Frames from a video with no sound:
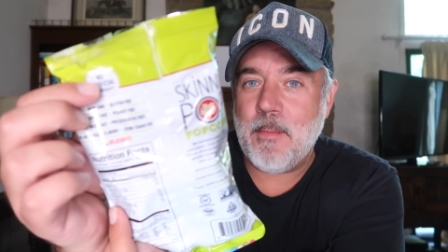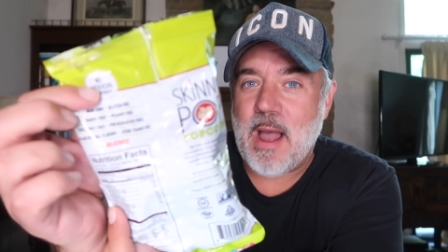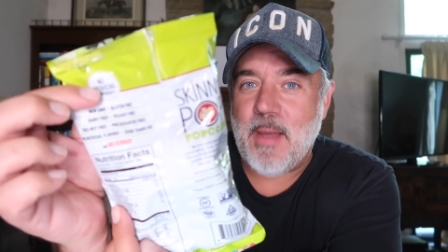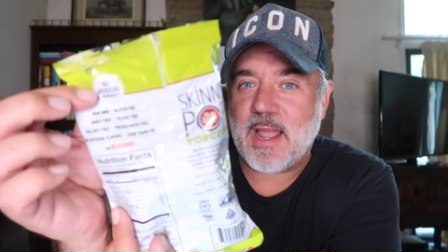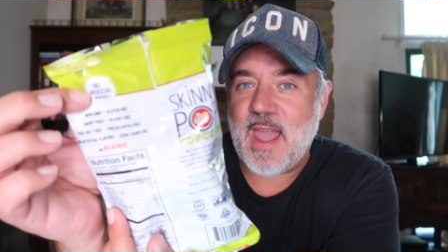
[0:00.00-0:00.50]
I'm
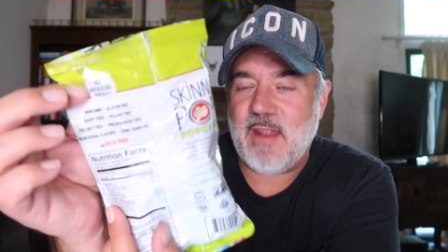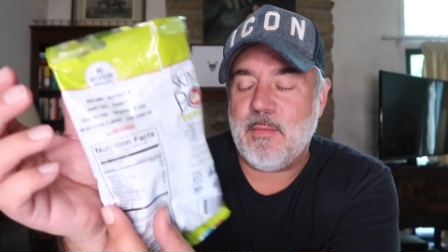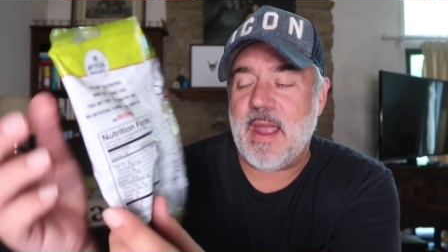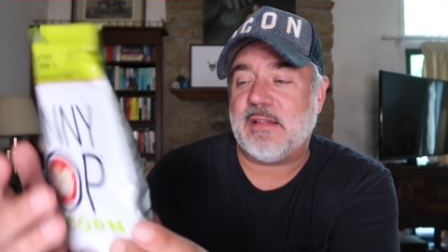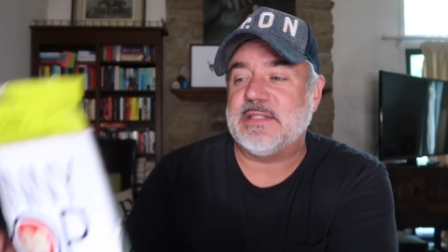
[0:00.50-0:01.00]
not, I can't
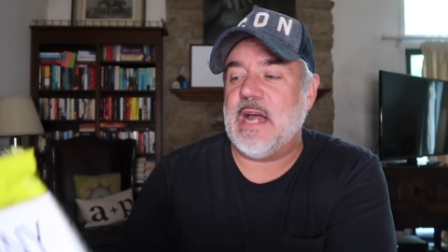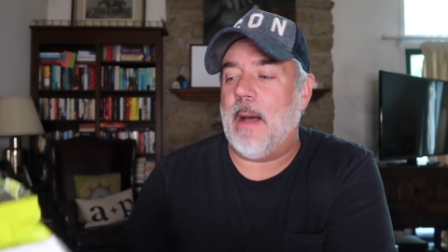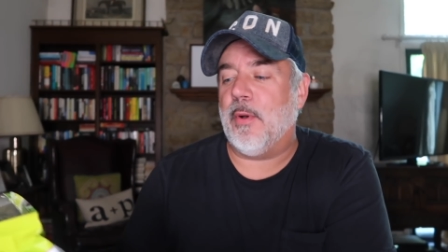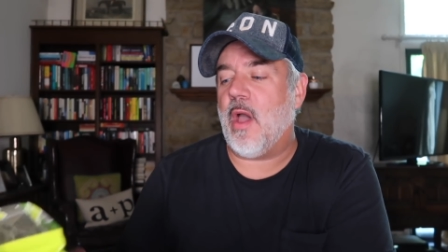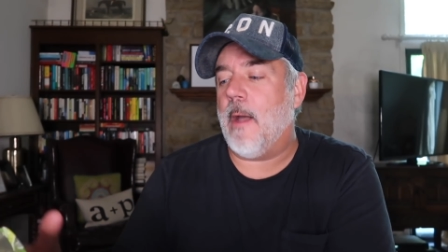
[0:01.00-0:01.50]
even make this
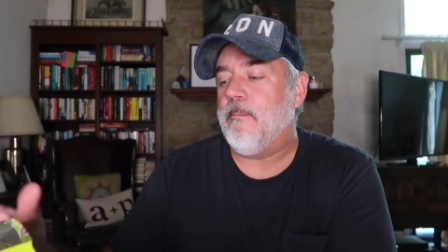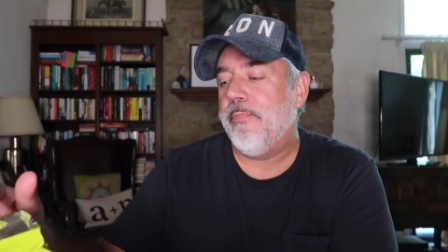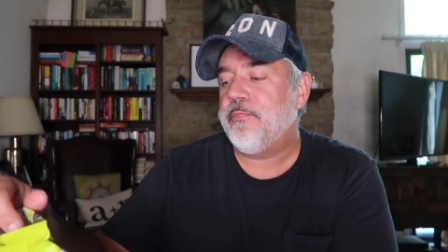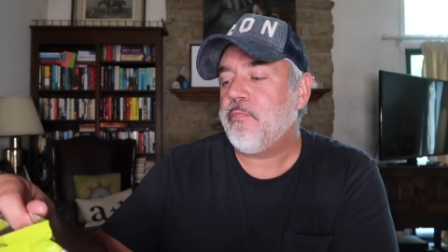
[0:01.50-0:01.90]
up, okay?